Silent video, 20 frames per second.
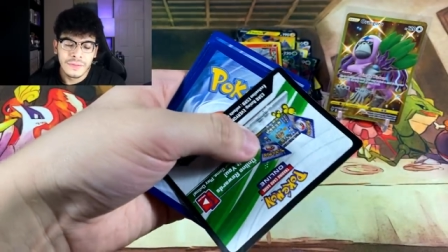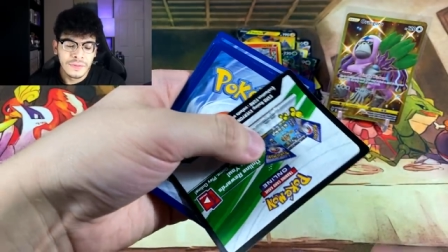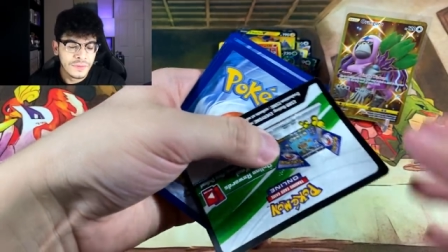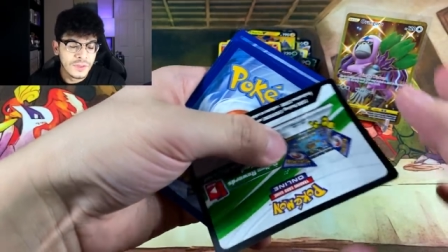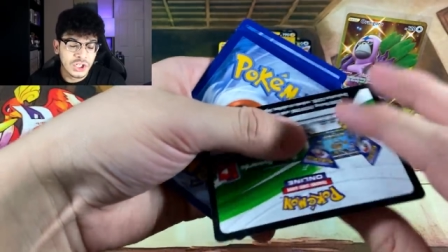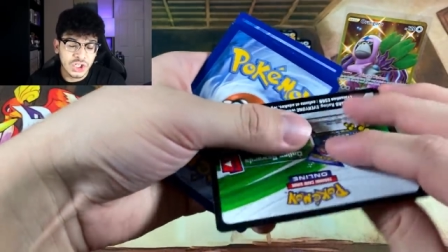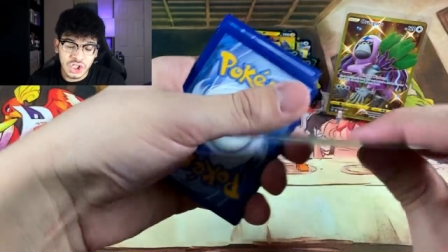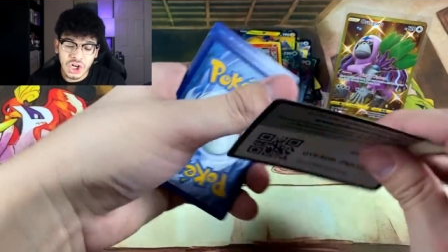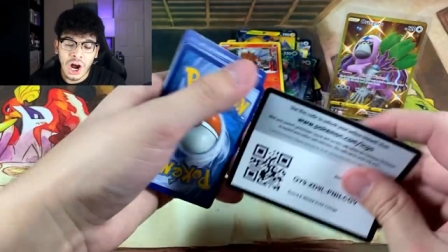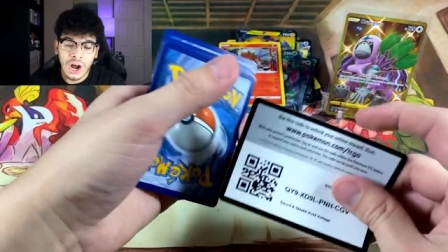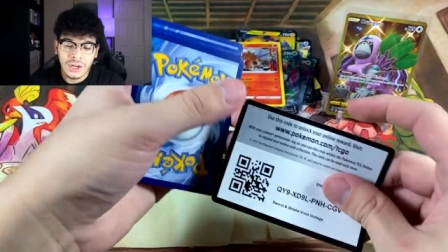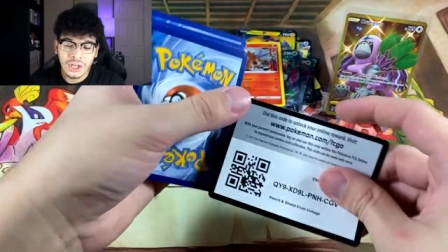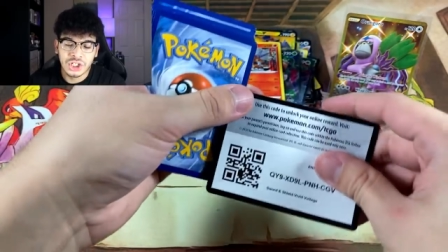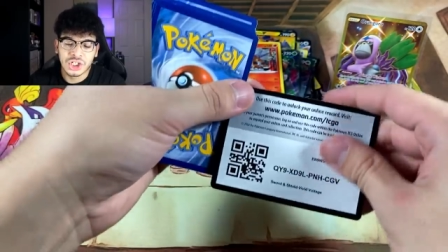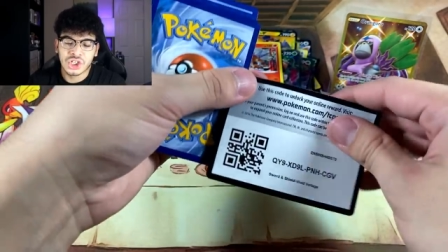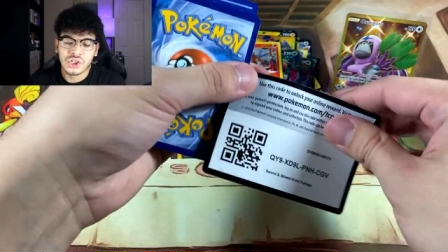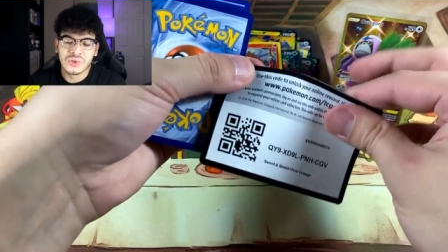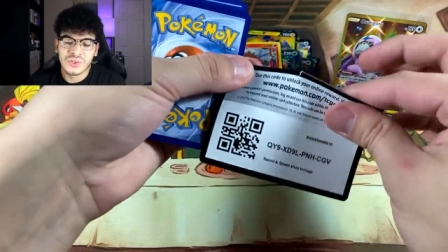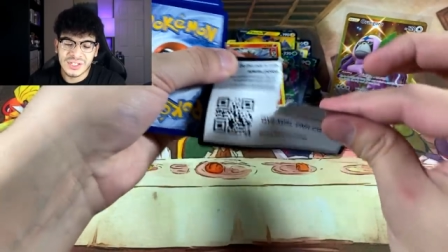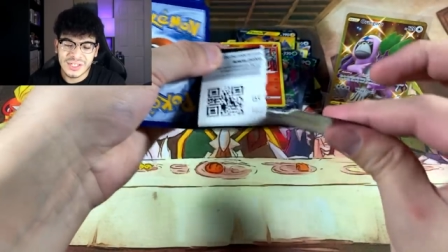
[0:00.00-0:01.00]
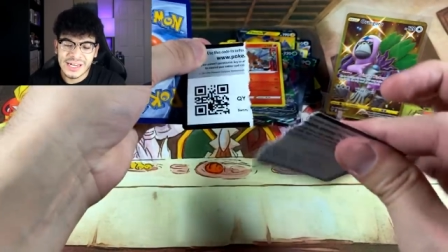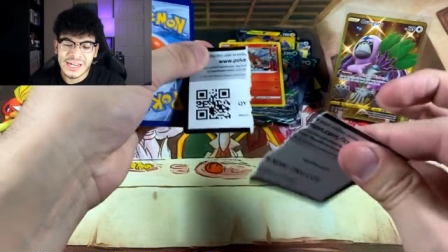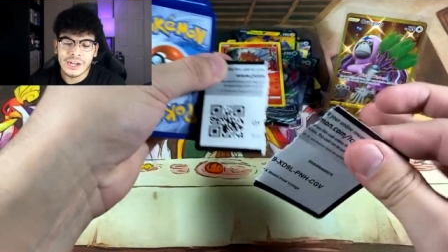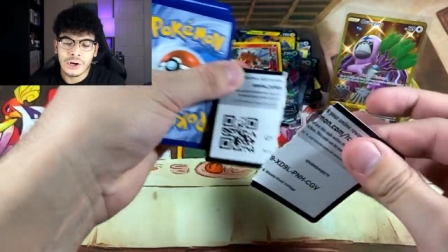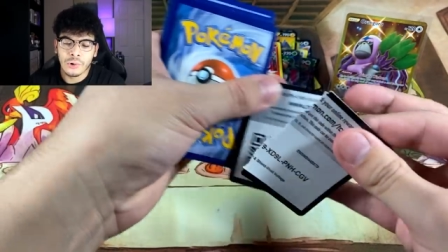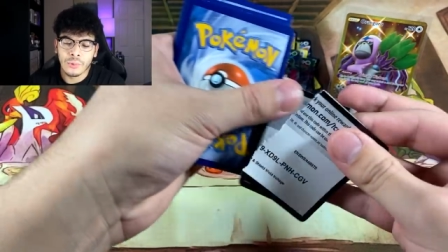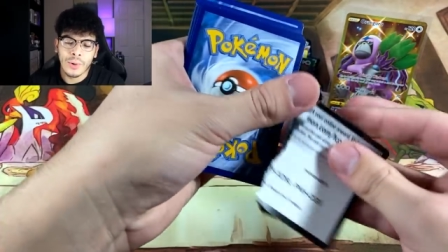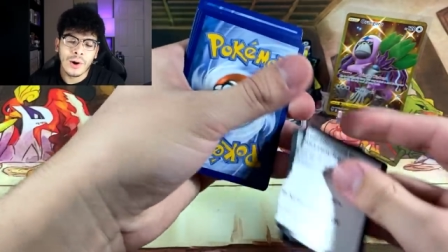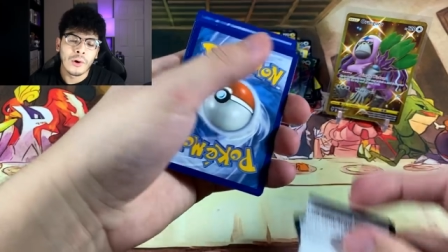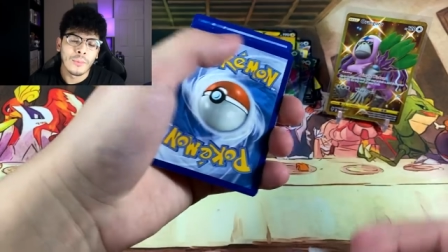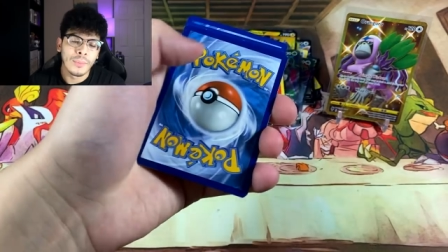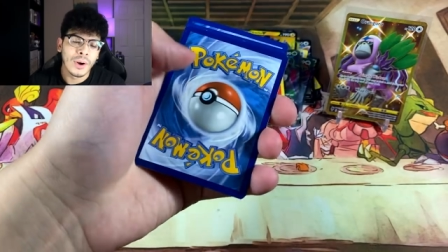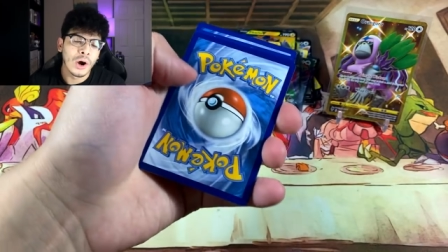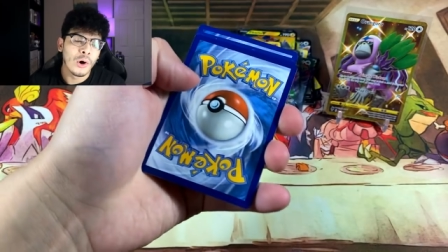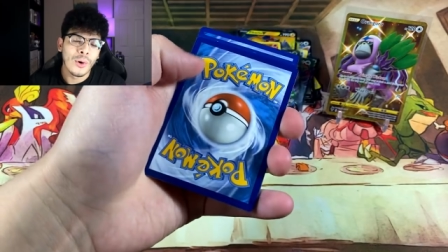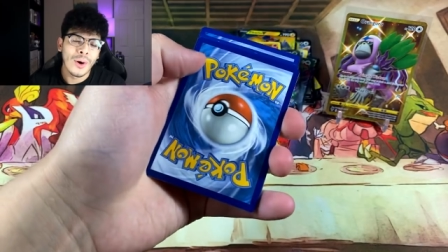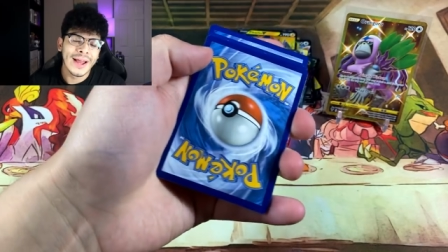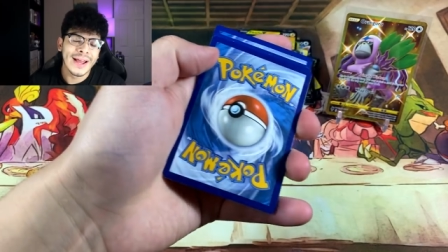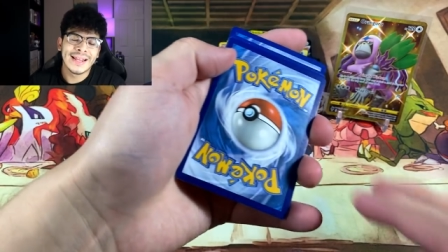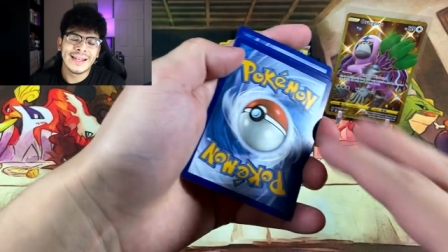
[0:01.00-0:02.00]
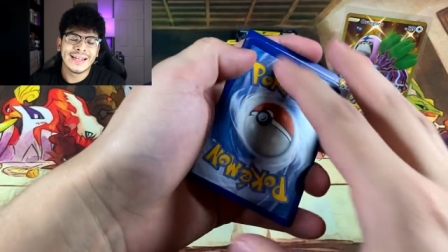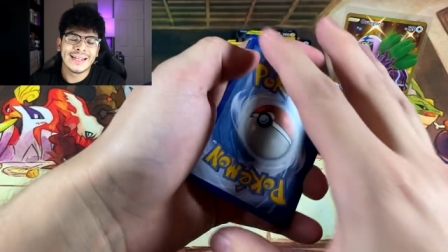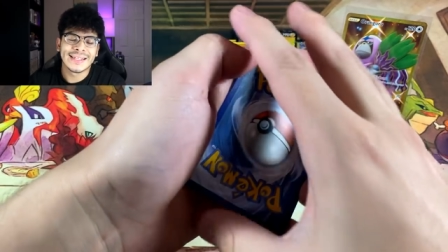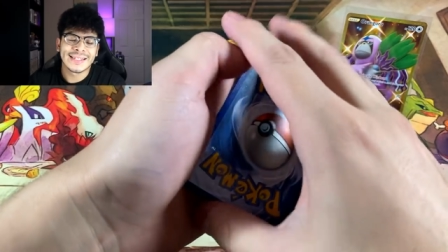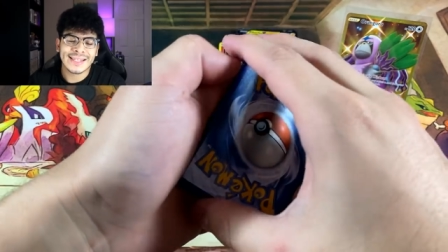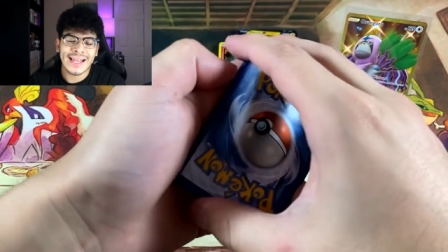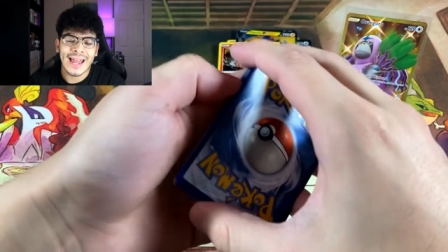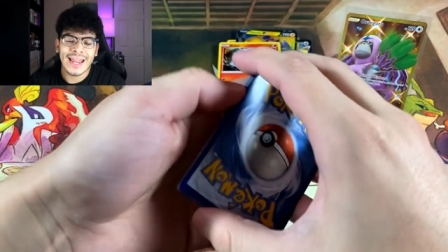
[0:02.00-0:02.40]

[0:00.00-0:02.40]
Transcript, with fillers: the Chonkachu secret rare, bro. It is